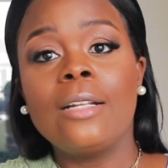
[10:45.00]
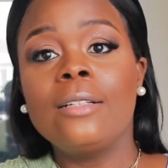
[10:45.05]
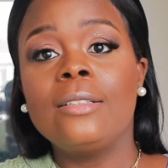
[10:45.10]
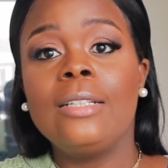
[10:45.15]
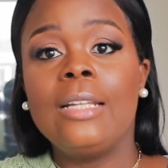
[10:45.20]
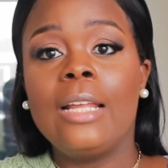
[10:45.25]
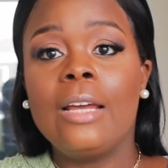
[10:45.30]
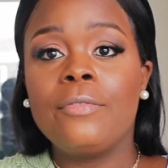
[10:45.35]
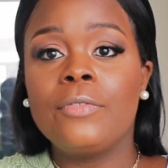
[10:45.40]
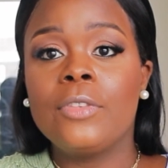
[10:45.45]

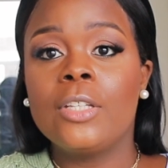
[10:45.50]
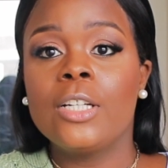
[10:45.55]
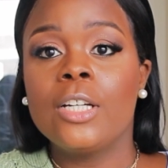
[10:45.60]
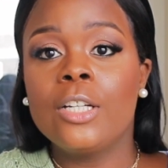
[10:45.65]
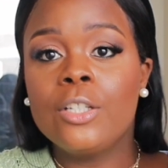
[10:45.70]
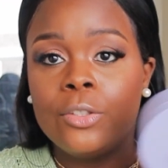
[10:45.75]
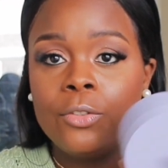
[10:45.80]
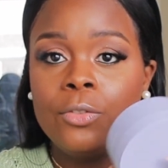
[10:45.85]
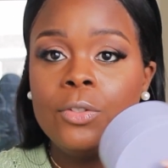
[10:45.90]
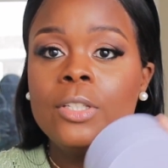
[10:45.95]
left the
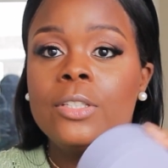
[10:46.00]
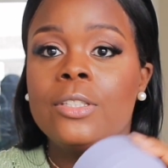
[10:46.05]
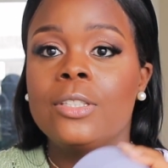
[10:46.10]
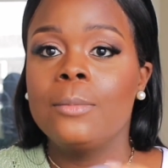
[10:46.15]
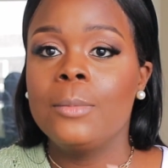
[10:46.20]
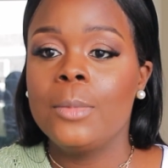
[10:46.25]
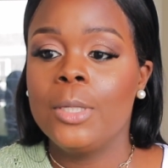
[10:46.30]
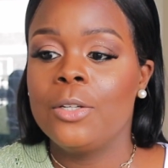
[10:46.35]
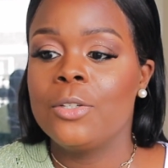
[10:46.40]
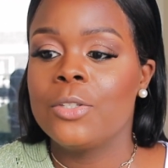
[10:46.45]
country
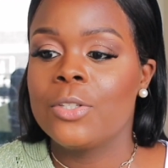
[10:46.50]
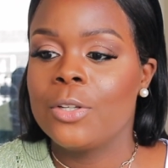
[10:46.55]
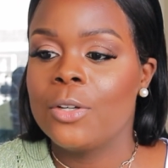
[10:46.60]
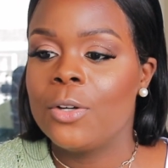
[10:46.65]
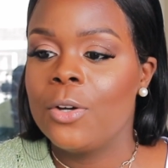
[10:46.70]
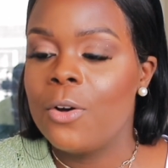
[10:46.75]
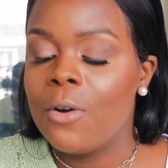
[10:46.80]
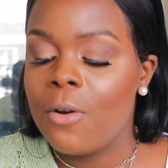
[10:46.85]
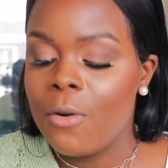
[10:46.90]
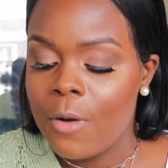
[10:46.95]
some years
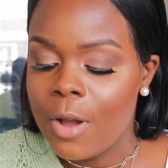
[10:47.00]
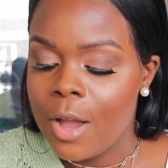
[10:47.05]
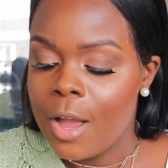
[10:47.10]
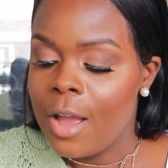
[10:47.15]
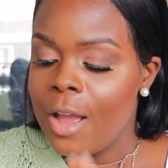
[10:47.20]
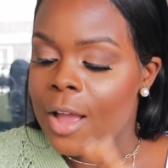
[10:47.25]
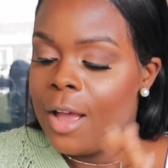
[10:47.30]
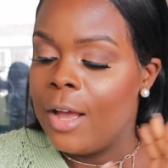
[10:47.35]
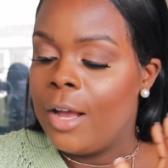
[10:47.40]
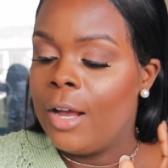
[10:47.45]
ago.
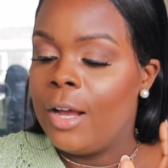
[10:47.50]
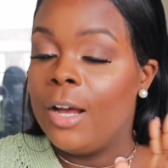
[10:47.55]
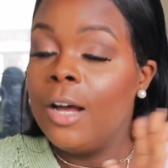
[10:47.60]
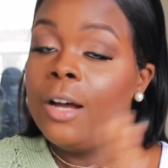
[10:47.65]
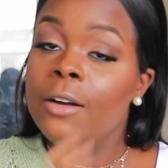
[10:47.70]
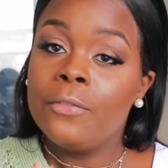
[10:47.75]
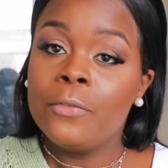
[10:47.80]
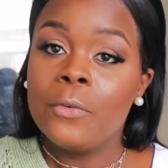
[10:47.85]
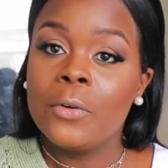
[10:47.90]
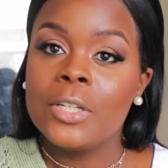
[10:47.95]

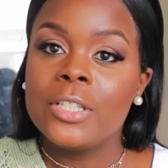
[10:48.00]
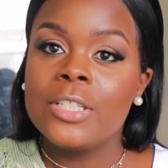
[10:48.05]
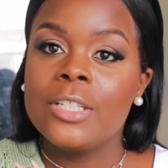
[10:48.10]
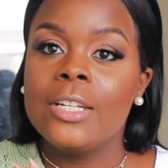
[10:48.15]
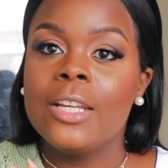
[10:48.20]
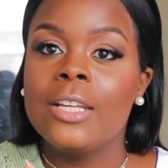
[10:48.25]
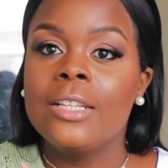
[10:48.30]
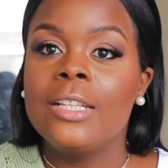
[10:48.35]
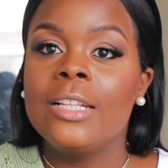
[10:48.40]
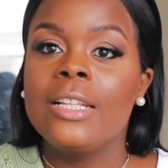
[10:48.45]

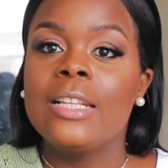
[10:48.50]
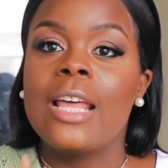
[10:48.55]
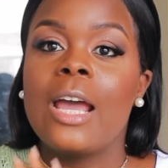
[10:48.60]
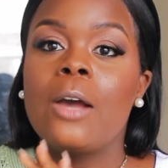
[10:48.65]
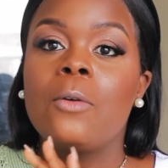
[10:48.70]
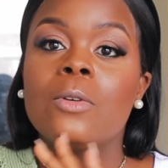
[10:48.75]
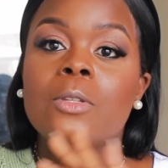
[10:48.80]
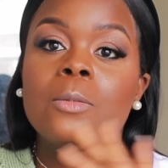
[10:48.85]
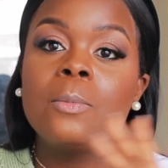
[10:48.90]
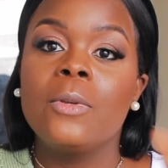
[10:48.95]
Unfortunately,
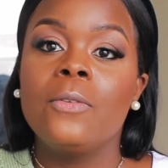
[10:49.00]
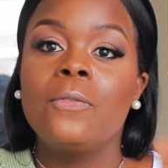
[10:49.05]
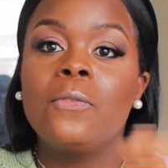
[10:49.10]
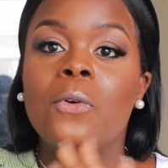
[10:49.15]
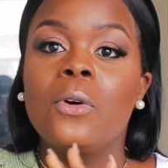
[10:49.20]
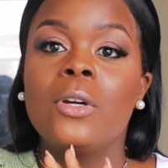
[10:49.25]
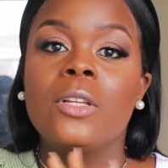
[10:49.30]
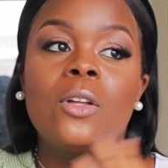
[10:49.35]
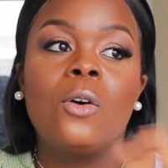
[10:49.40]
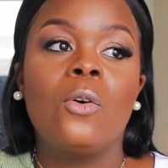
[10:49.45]
that was
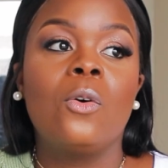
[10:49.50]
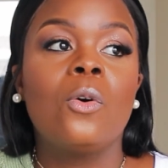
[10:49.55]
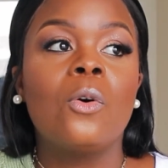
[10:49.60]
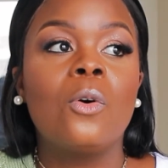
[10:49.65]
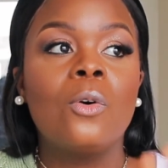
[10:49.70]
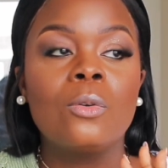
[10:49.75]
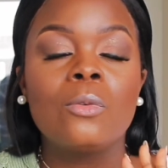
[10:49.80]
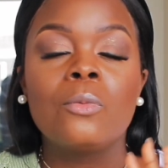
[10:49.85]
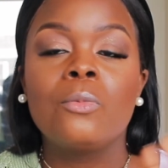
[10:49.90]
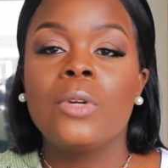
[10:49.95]
before the
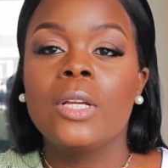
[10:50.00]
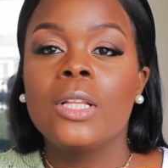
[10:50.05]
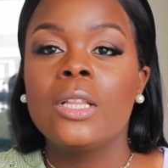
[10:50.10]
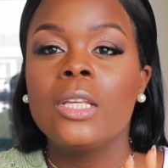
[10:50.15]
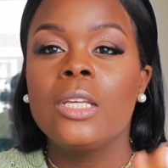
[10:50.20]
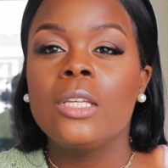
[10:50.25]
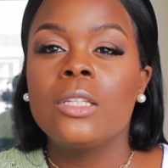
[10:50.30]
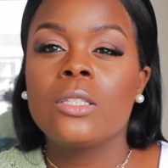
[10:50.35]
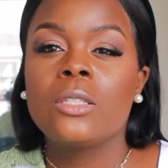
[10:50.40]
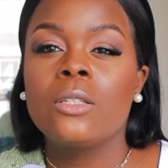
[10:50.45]
whole
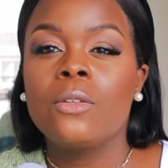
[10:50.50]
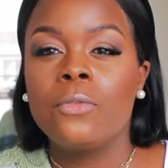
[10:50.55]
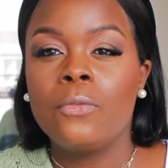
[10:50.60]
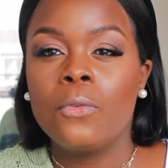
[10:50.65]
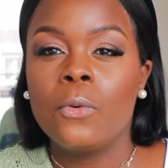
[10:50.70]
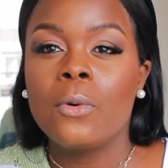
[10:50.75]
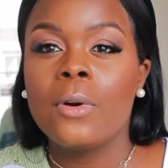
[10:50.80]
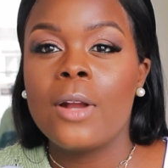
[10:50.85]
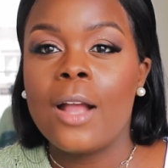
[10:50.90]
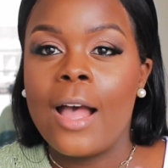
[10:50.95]
really
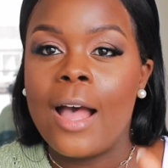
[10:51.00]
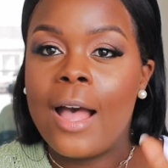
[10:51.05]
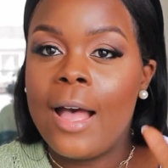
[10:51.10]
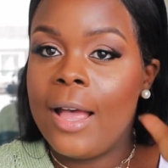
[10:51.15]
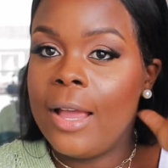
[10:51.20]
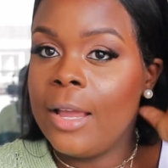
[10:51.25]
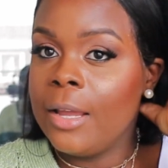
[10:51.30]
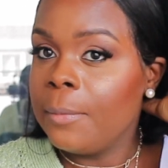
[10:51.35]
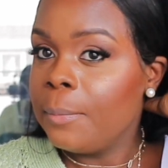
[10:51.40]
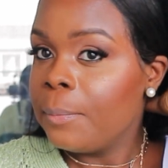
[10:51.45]
Sephora
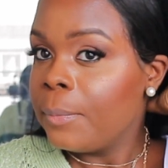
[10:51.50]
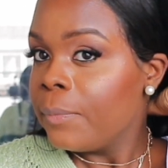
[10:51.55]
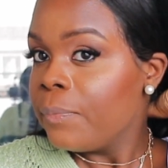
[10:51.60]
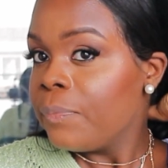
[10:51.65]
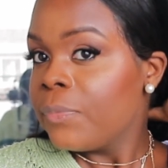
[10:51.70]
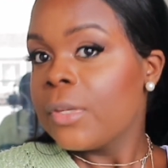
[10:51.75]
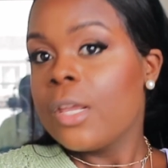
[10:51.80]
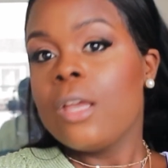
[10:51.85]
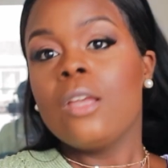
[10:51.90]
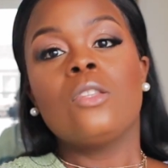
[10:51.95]
hype.
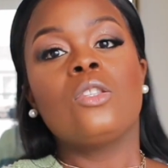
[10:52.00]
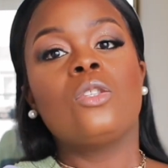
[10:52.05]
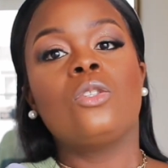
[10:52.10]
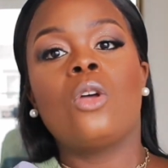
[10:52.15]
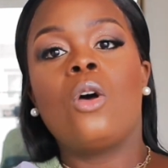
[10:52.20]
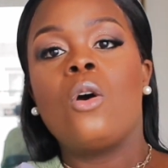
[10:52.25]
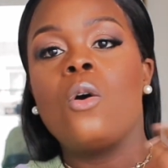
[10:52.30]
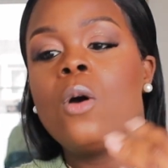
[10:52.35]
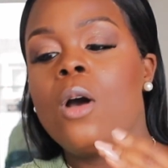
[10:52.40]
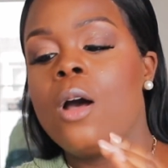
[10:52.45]

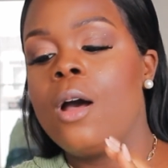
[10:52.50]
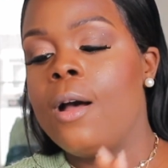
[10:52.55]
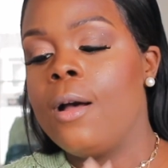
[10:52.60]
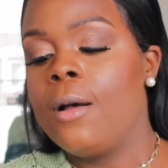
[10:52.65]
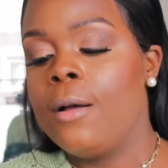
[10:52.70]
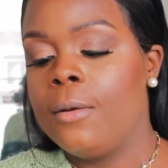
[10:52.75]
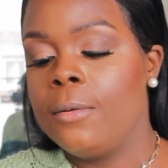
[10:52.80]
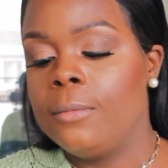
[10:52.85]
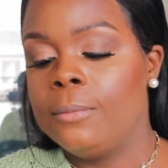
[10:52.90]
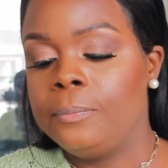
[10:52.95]
So
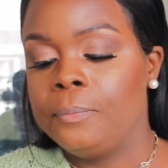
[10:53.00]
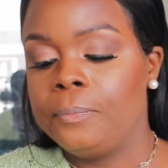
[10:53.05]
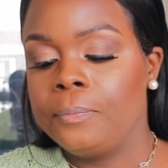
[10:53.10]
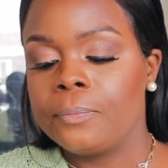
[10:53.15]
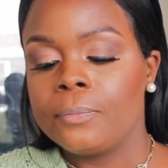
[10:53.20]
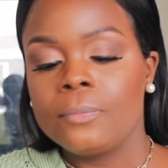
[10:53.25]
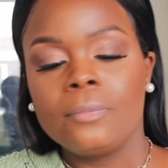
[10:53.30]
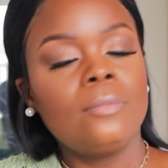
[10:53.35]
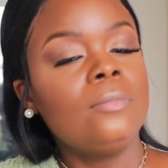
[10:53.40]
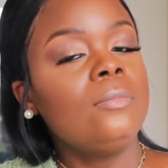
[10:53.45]

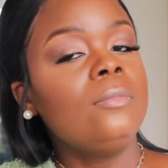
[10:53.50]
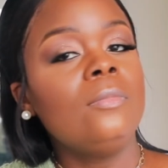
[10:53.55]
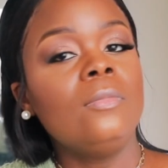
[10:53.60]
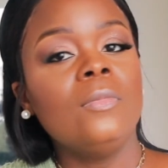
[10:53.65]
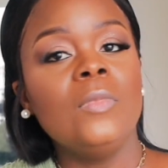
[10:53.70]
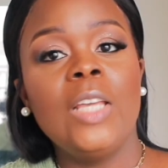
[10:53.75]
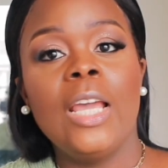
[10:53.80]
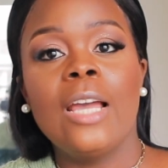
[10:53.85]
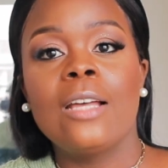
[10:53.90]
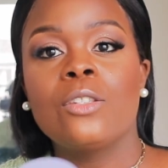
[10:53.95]

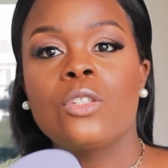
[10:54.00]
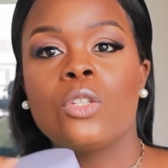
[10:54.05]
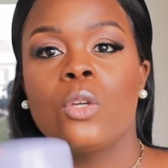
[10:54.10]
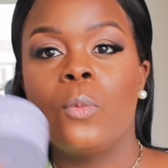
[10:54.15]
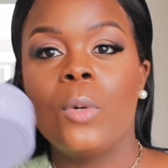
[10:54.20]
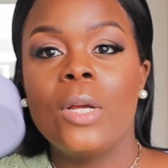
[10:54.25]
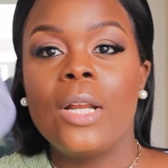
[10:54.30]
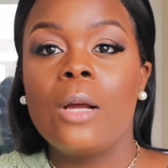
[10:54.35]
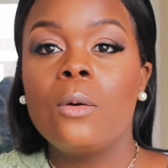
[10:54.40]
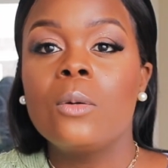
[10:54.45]
yeah, so
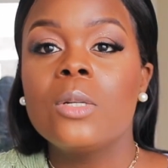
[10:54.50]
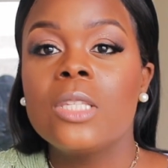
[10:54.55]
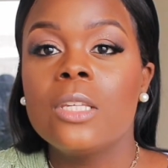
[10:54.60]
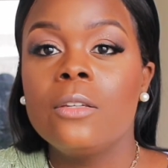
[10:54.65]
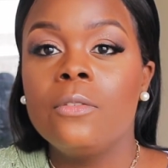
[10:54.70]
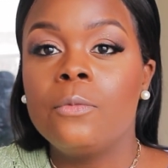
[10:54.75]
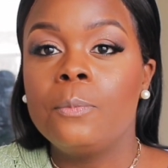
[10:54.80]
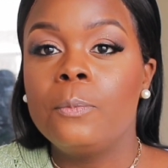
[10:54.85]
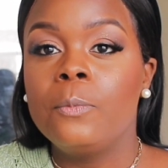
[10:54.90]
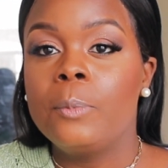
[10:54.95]
when I was
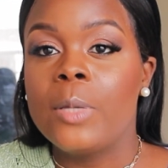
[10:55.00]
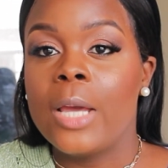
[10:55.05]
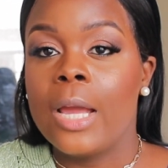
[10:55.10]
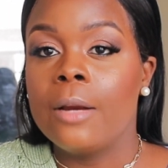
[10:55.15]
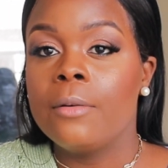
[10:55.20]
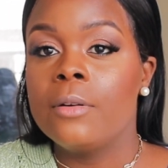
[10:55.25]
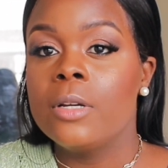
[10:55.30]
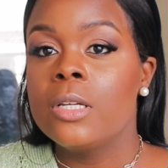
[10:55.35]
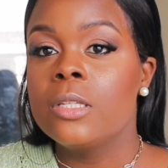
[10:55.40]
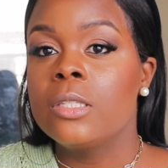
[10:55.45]
in
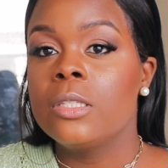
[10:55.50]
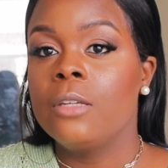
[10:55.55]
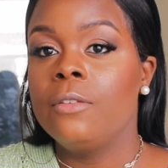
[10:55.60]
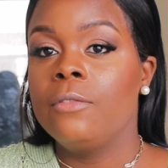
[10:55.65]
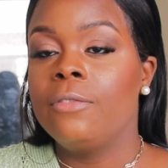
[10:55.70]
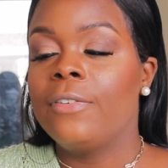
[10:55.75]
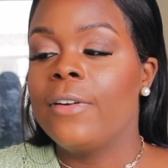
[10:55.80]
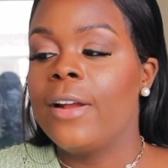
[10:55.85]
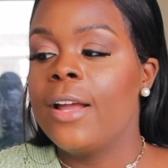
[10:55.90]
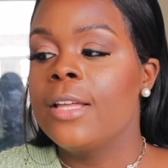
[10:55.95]
Paris,
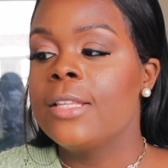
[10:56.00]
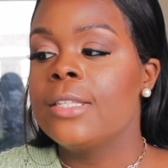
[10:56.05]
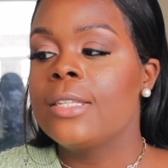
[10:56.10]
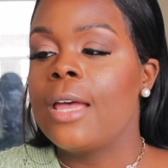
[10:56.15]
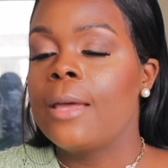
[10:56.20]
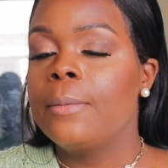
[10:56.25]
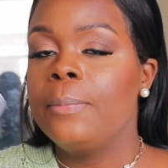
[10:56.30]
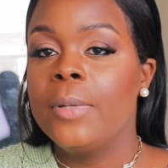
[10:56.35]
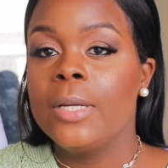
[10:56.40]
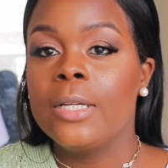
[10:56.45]
in France,
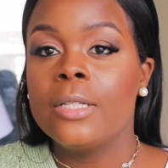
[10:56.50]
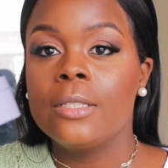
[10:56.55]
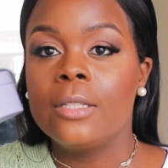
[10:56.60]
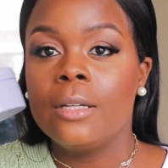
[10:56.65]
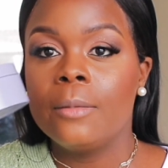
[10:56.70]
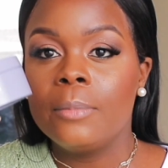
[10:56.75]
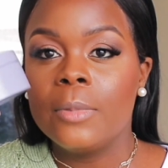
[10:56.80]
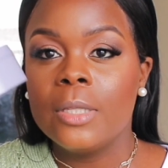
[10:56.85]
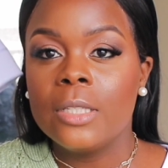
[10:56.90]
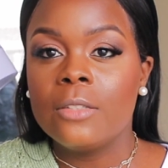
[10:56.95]
I picked
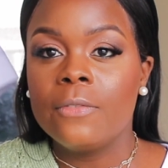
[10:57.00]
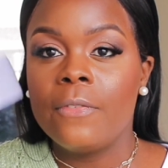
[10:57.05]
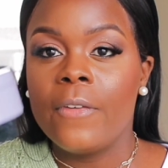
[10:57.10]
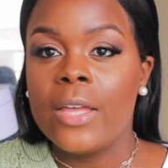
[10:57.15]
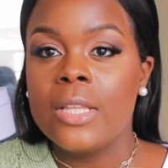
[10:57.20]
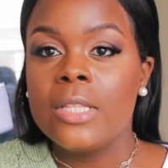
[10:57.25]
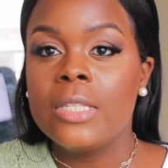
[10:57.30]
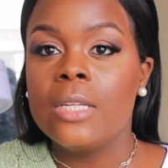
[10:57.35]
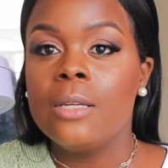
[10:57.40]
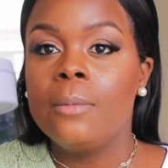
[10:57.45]
up this
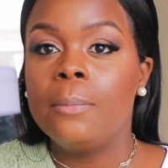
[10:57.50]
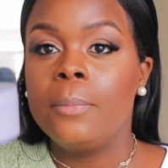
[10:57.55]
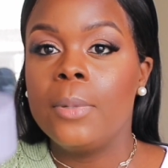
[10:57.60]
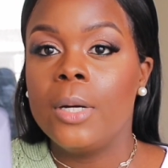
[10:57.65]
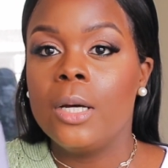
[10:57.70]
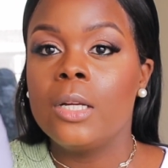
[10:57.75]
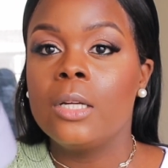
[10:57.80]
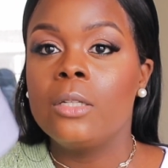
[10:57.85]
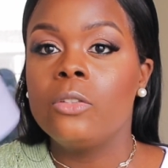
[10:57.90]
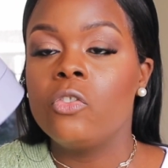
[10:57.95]
Fenty
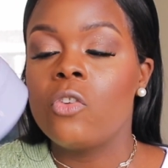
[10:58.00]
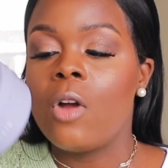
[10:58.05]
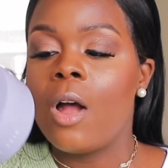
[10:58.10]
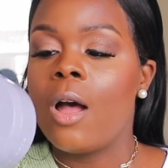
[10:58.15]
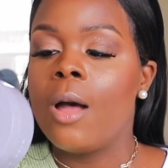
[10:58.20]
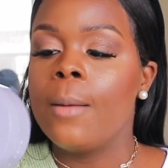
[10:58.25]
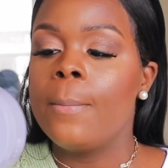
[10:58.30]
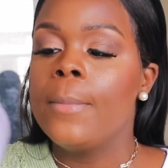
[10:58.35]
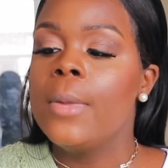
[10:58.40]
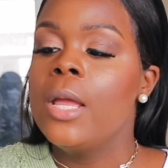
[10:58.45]
Butta
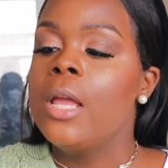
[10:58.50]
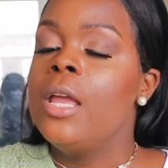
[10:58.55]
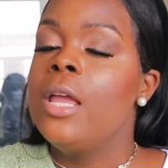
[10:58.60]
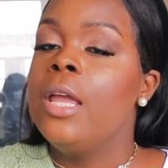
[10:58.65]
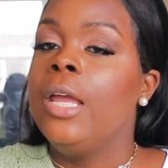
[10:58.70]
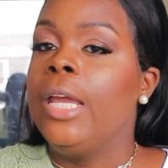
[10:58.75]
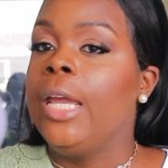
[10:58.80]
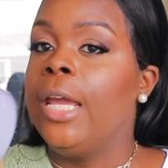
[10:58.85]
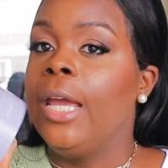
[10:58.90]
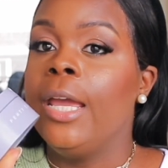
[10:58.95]
drop,
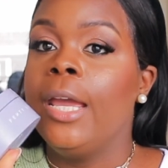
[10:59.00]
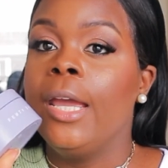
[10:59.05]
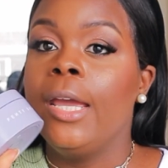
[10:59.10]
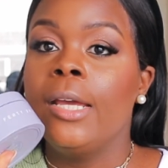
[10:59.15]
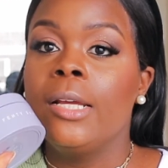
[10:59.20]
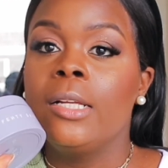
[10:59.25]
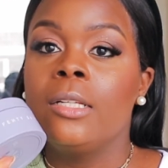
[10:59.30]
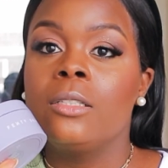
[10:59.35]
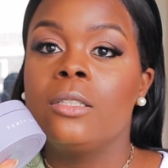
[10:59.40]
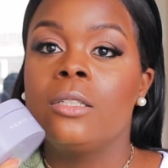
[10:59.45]

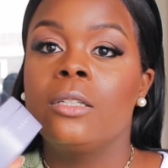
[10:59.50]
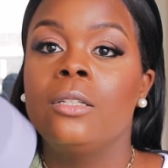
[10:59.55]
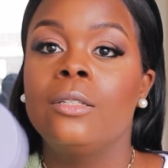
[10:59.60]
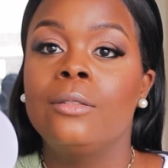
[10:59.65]
and